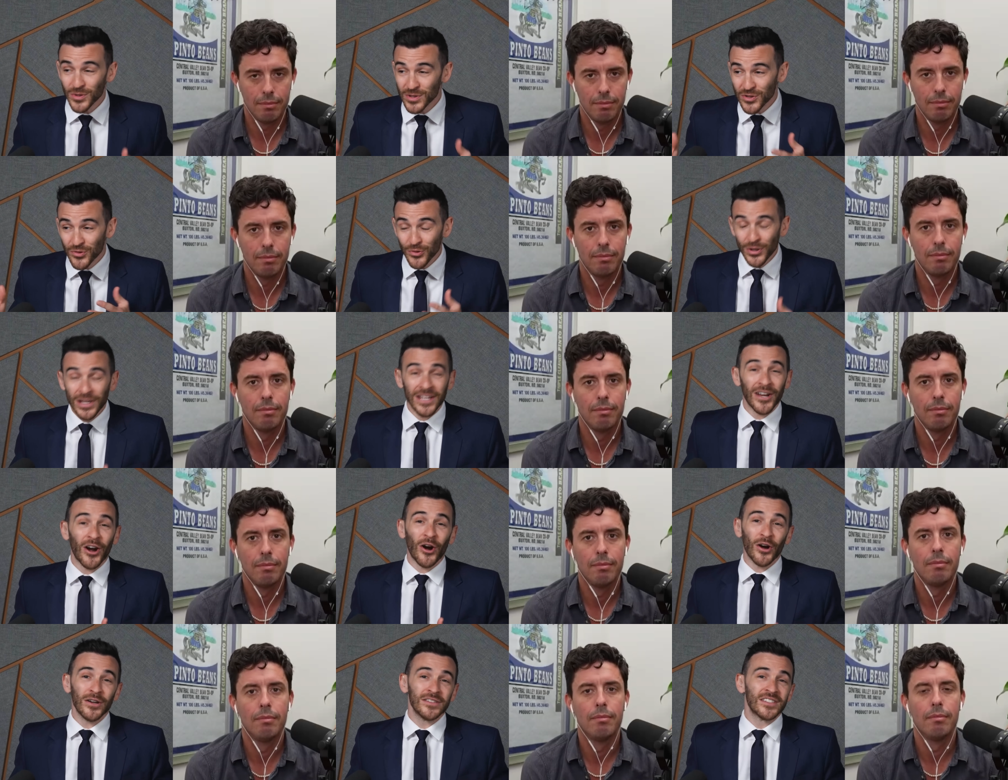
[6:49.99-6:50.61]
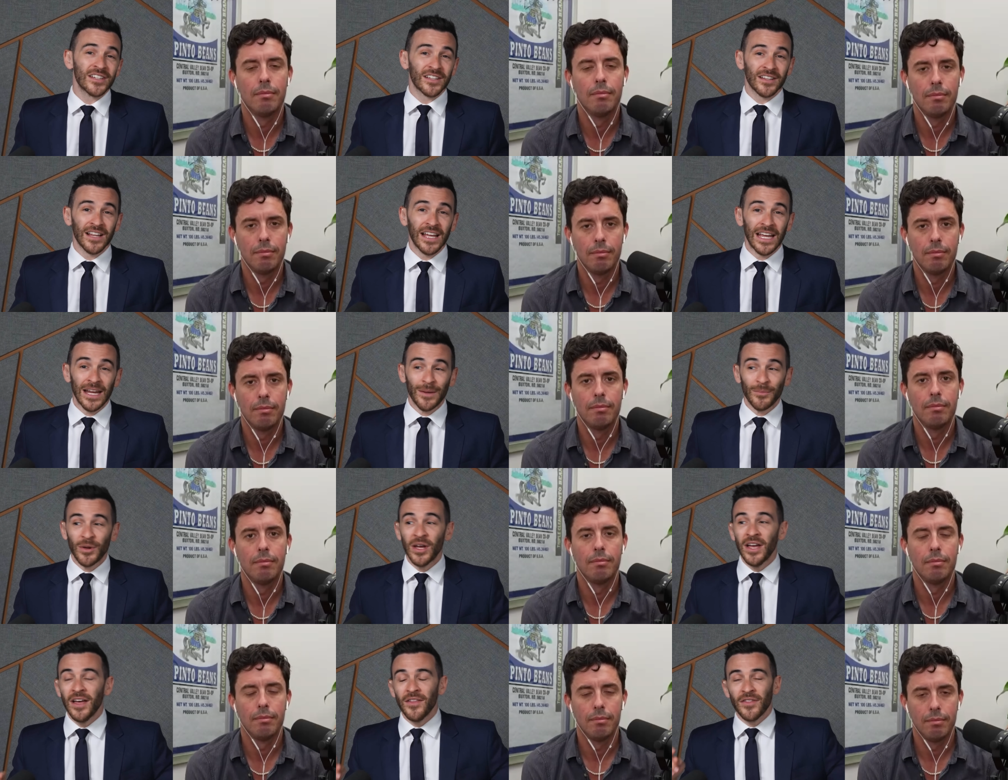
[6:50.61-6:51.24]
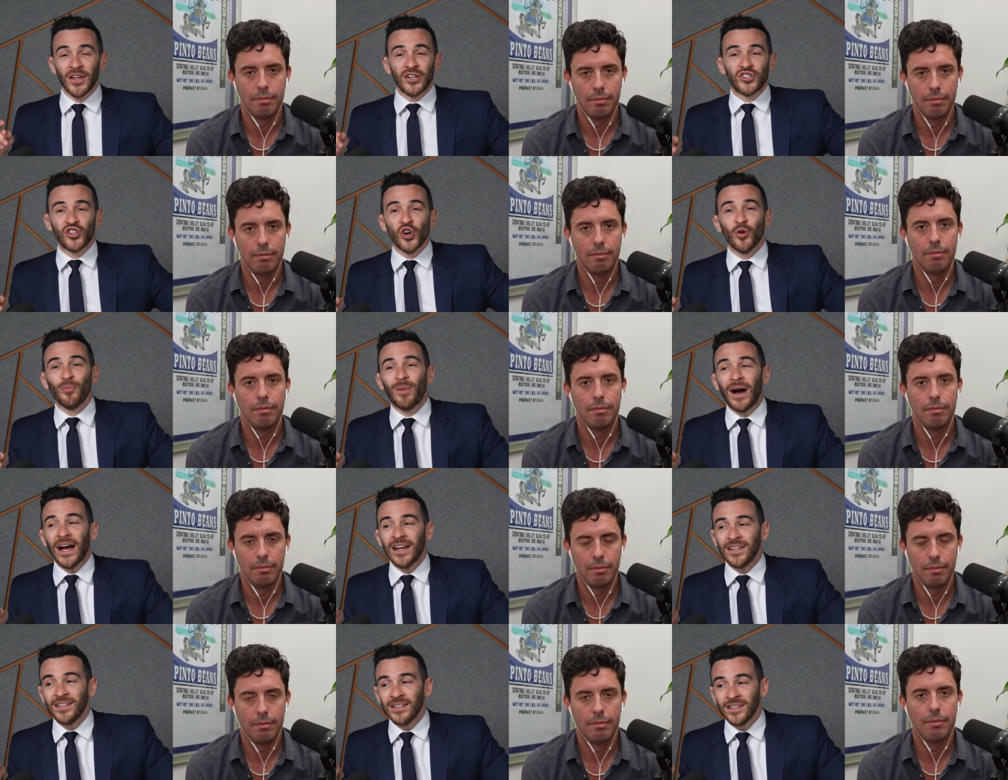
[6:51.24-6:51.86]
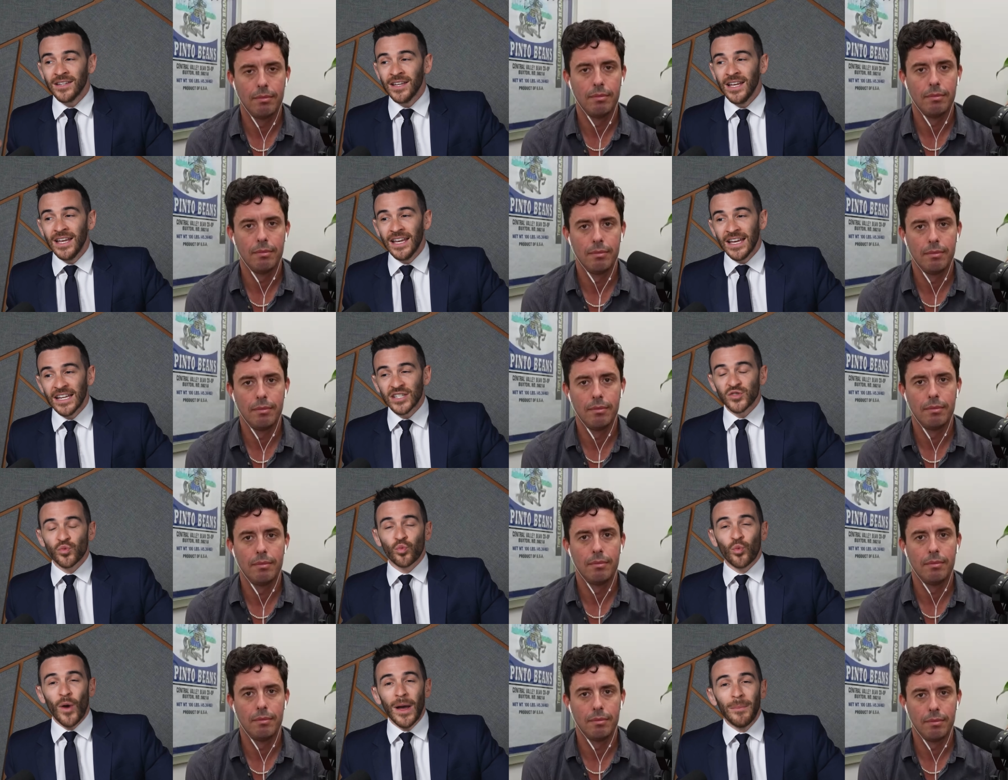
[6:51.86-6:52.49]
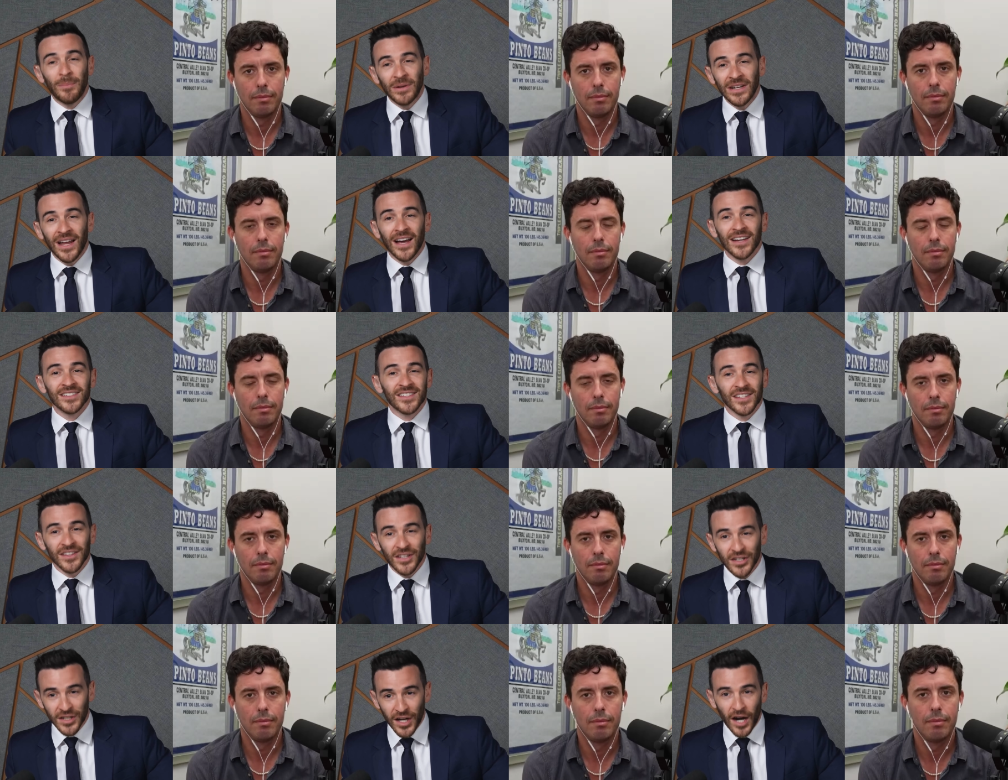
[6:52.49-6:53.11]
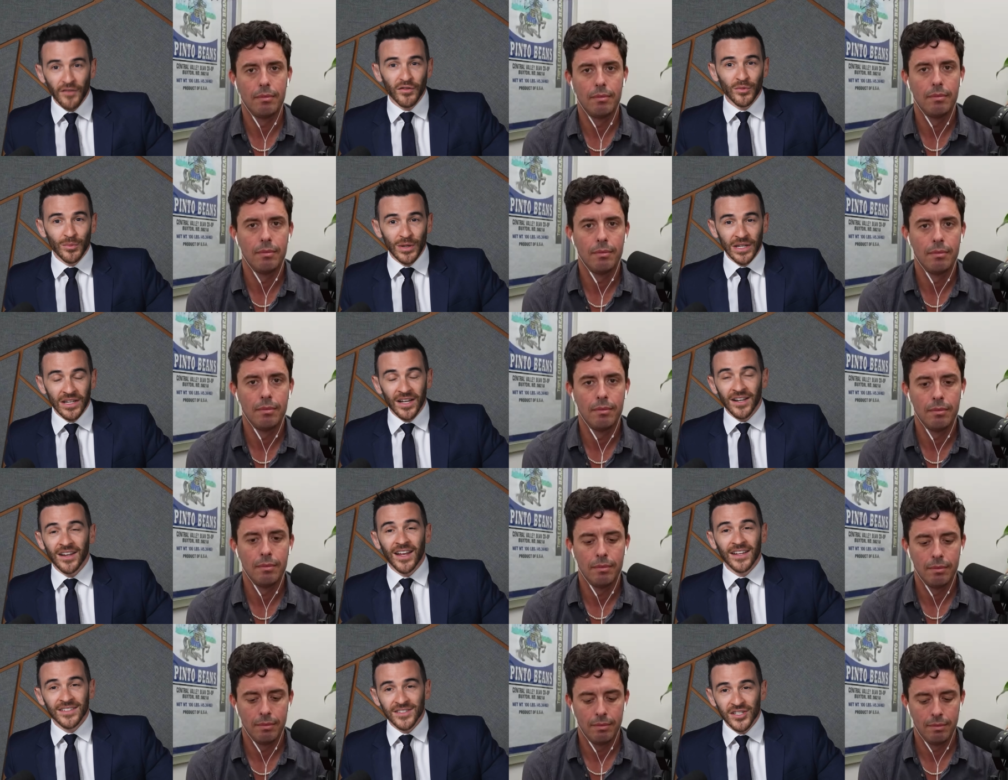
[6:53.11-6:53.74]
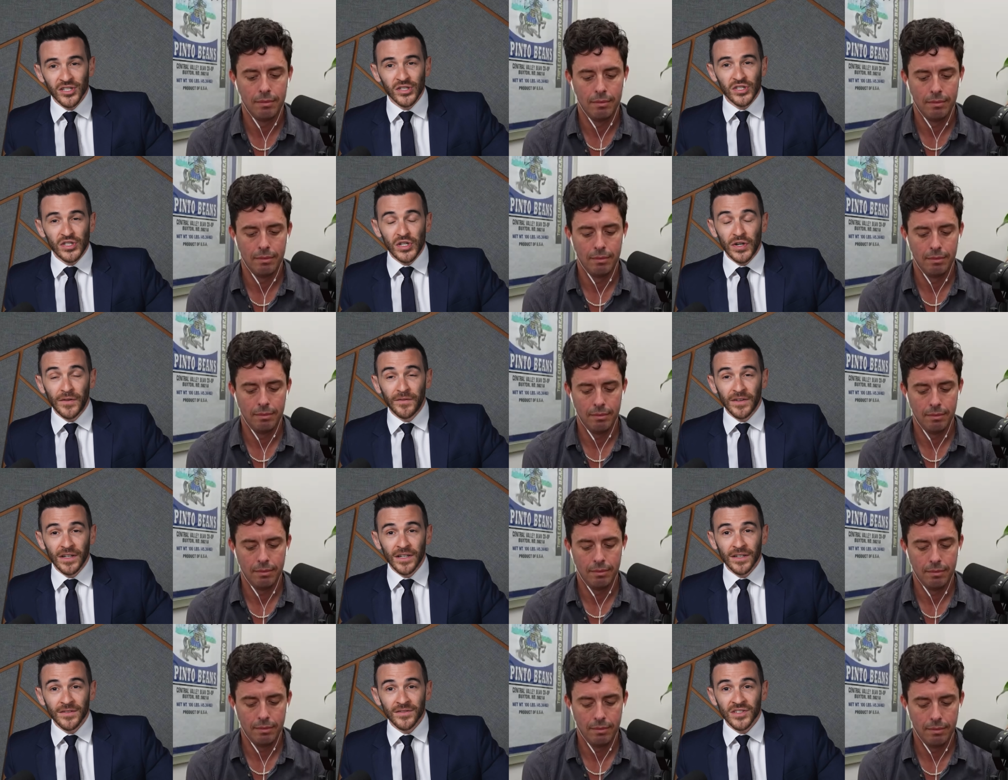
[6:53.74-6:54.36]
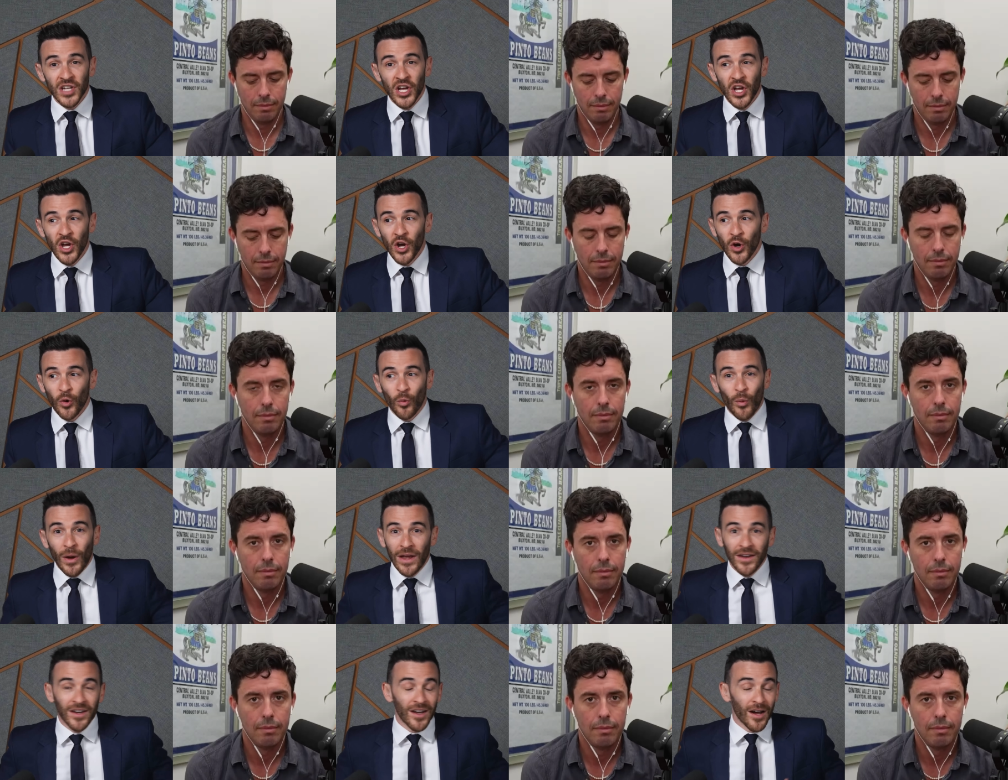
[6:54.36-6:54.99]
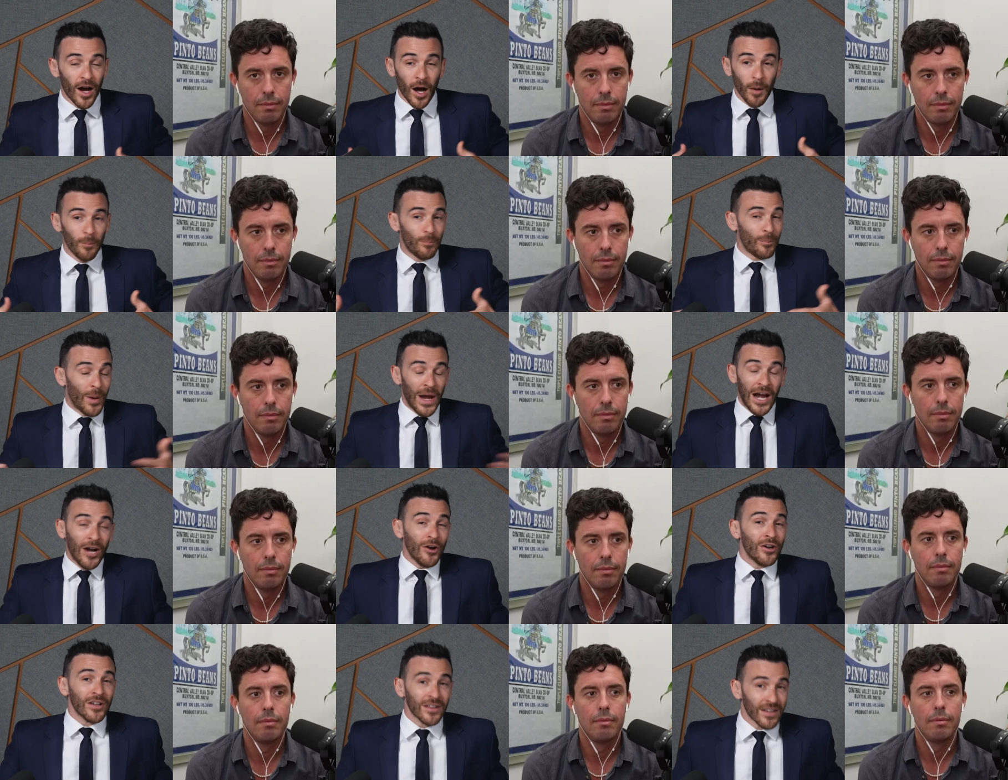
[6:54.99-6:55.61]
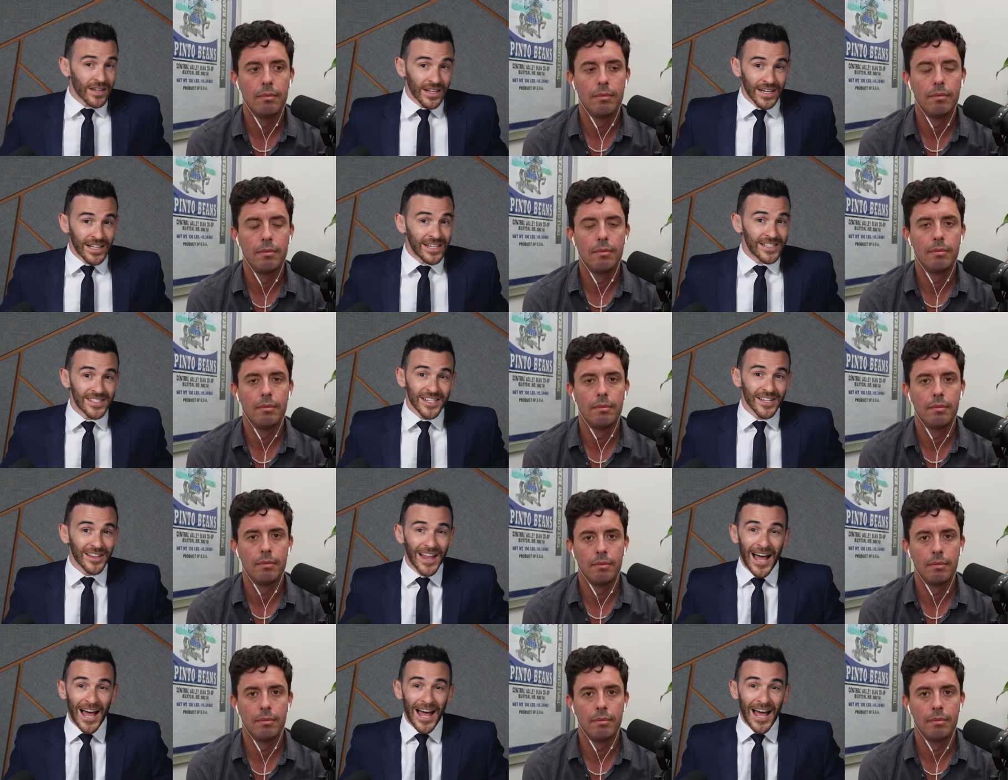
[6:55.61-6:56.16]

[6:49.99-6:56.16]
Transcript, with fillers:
Speaker 1: So it's really hard to claim that Joe Biden is weaponizing the government against conservatives when apparently he's